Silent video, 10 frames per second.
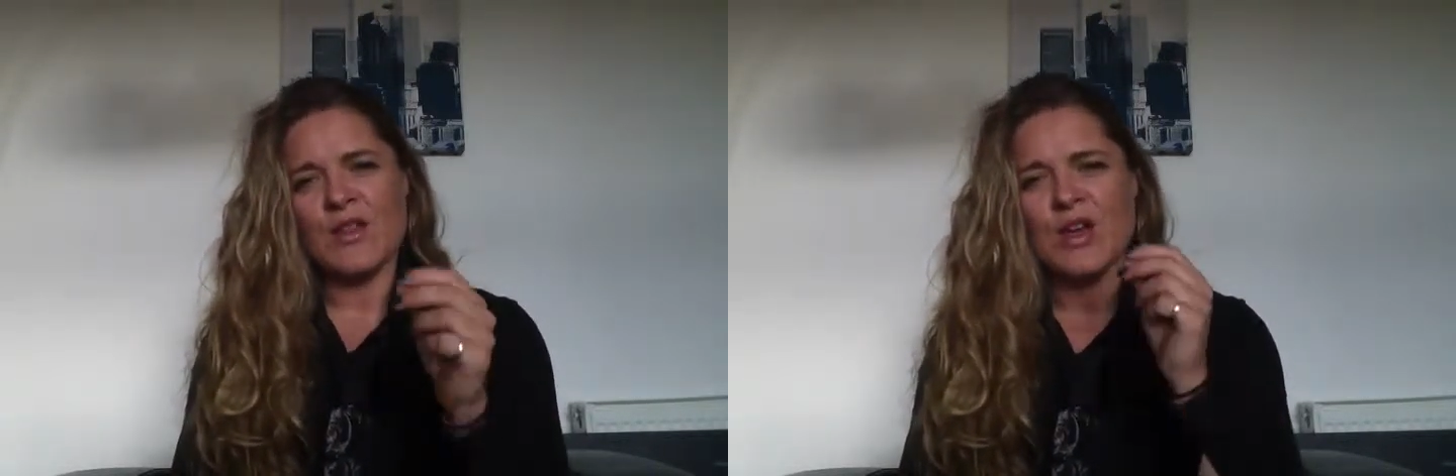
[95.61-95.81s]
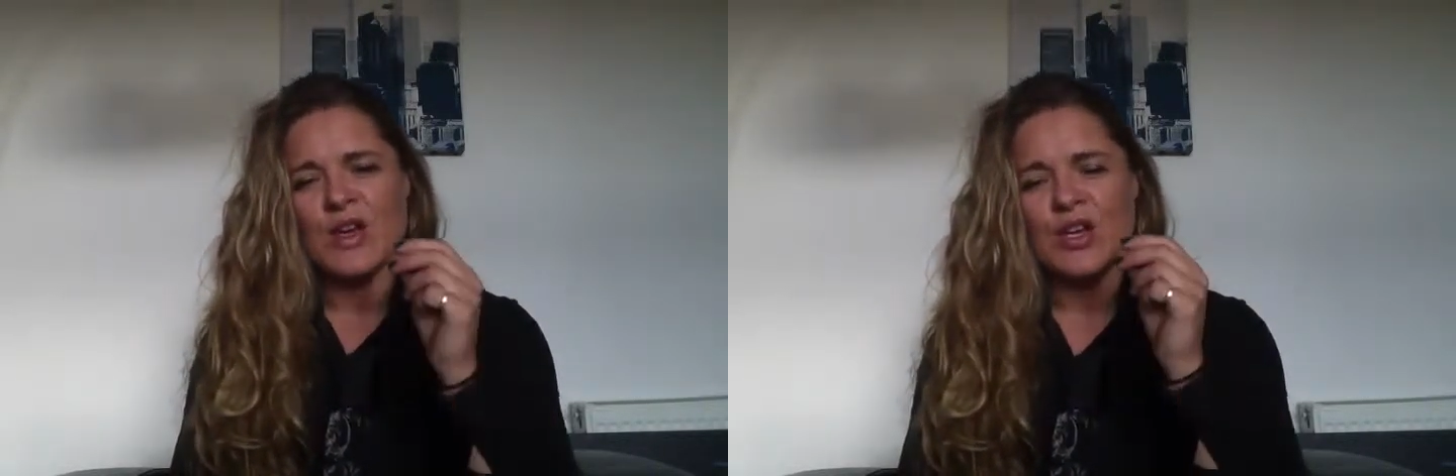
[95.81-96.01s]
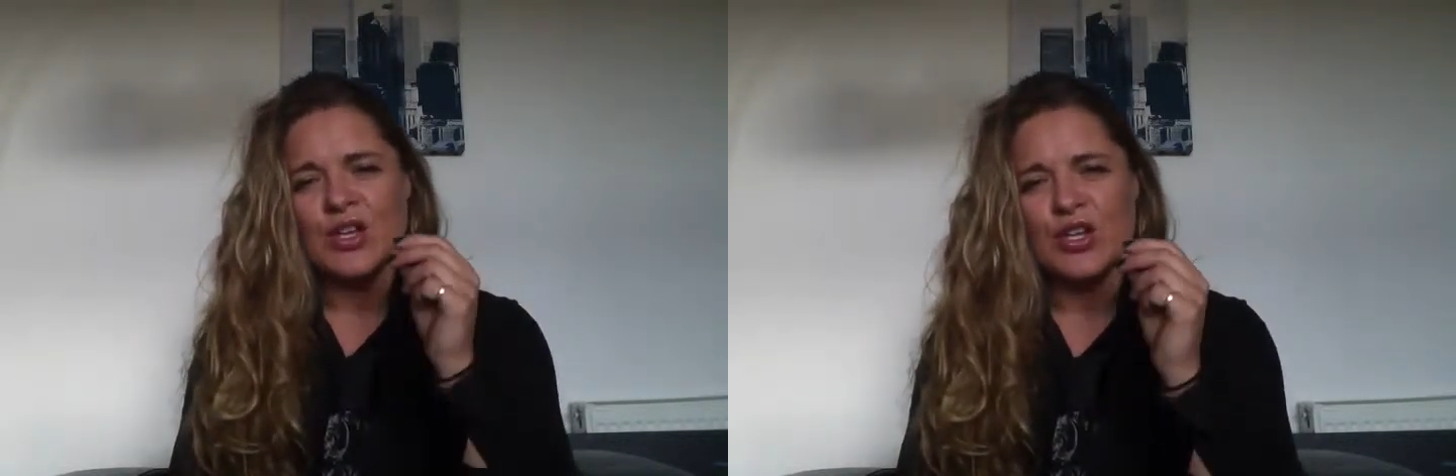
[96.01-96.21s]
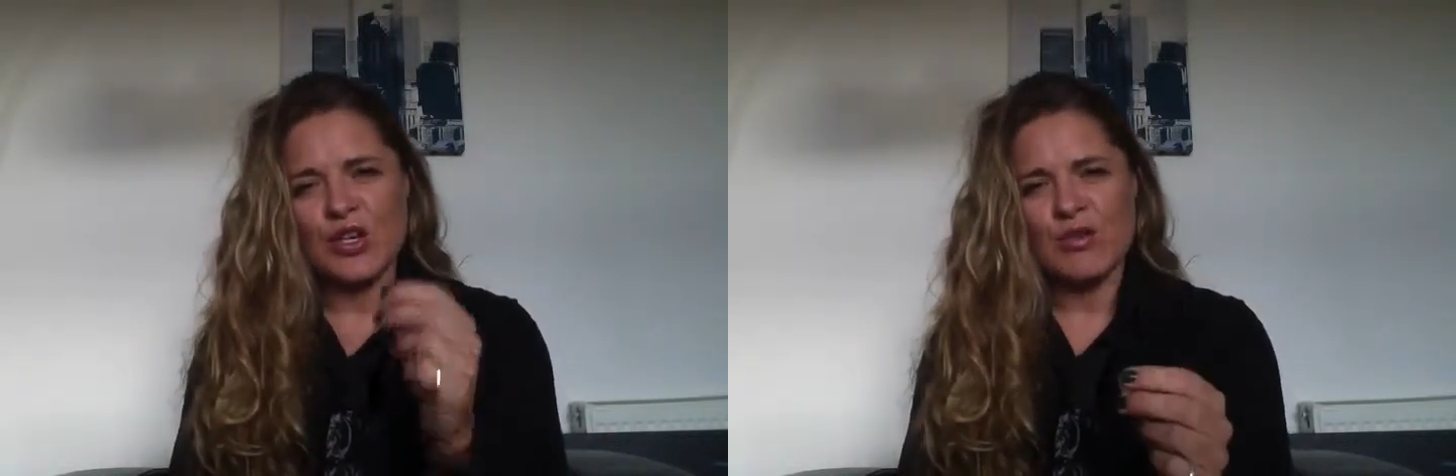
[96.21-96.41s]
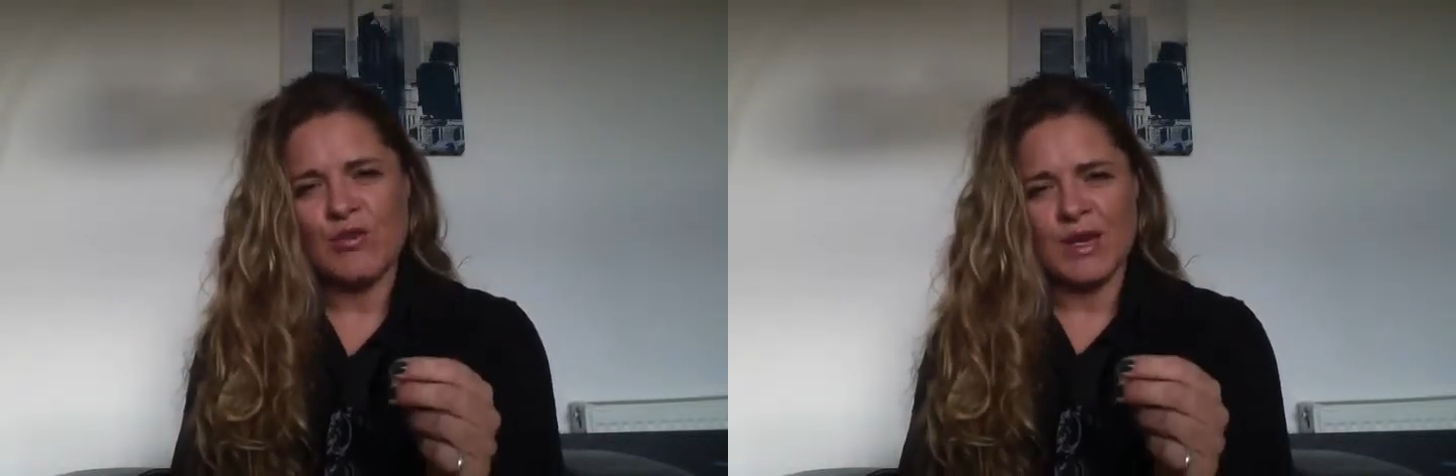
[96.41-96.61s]
that
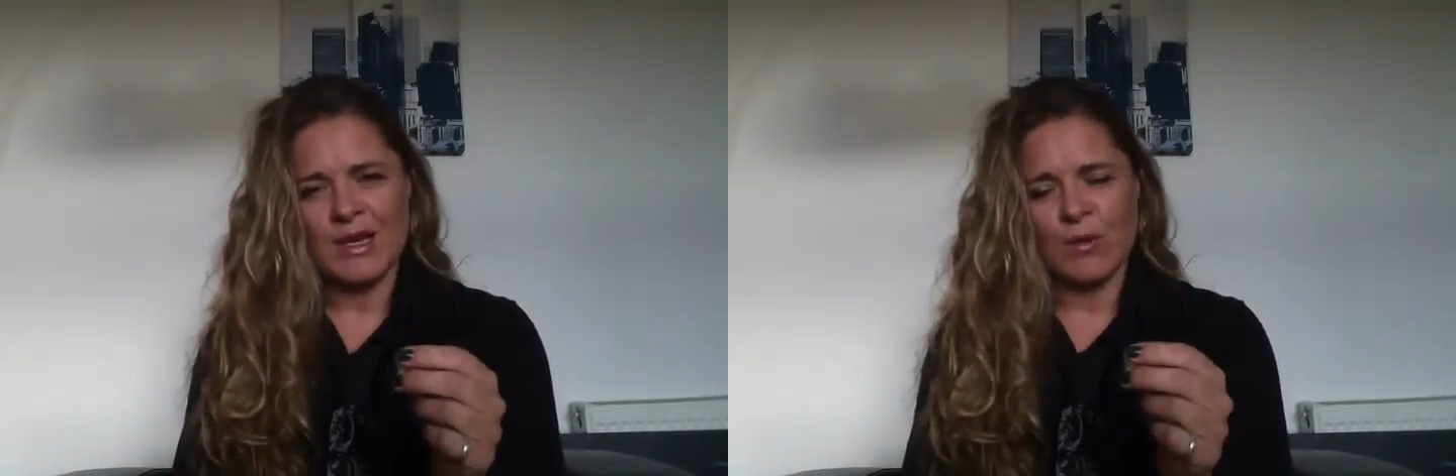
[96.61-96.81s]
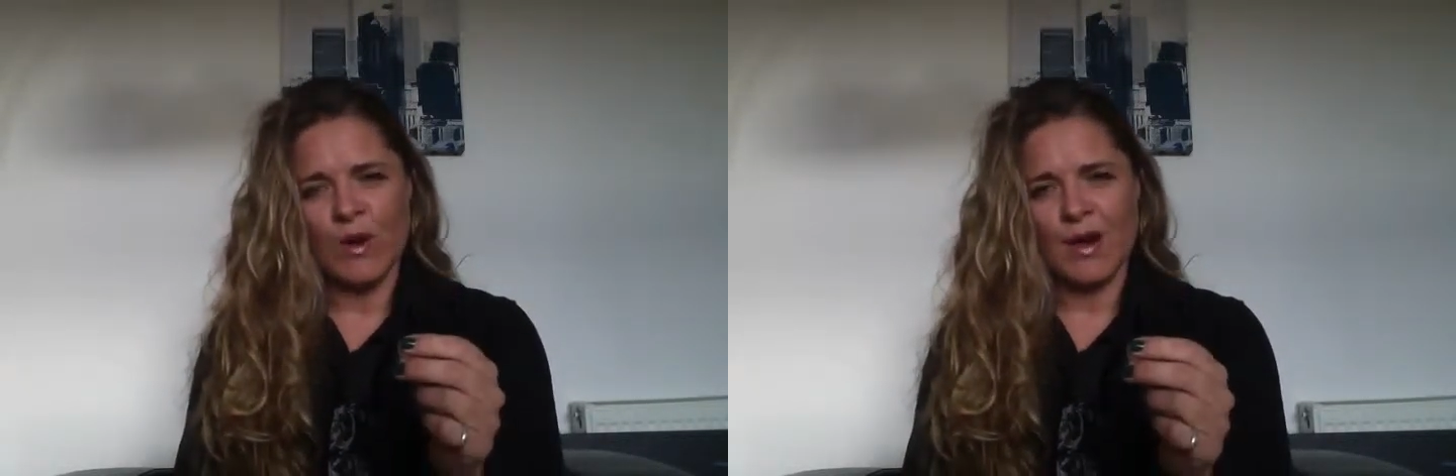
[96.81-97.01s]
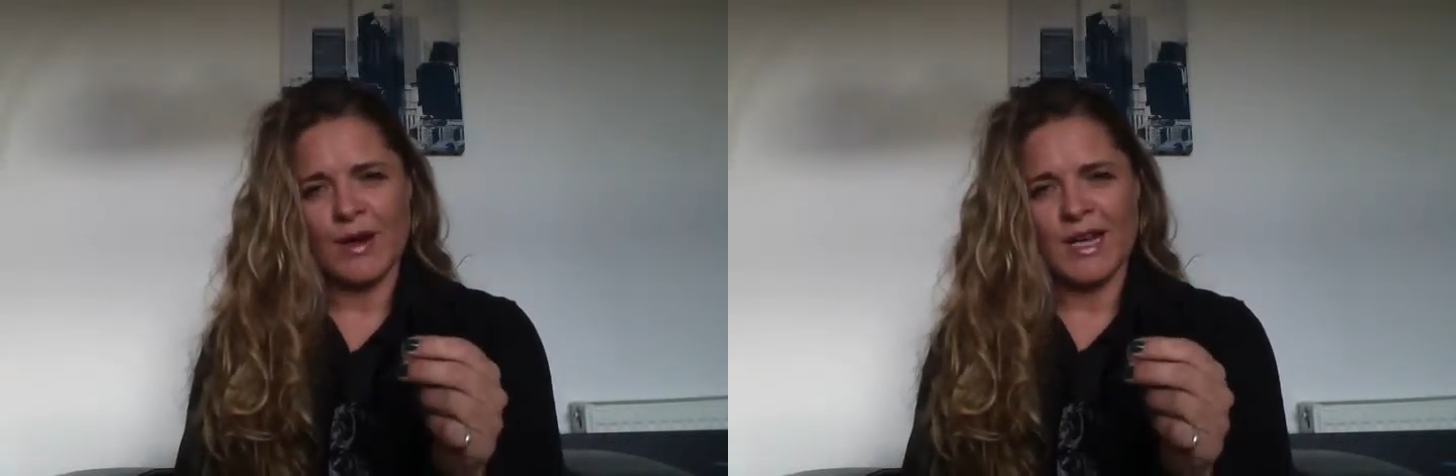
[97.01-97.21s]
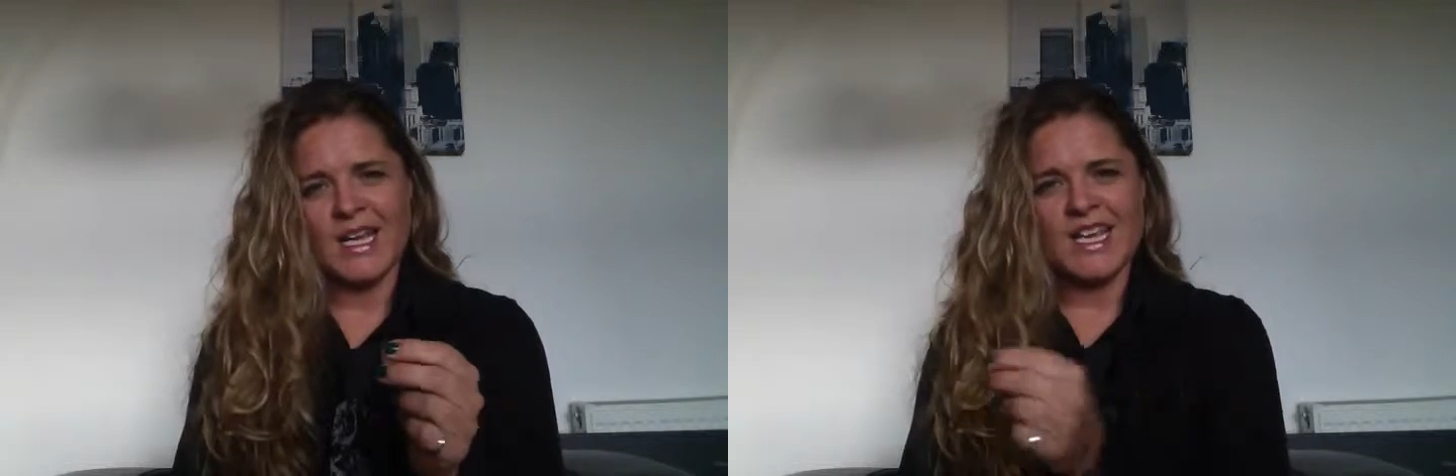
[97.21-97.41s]
you really want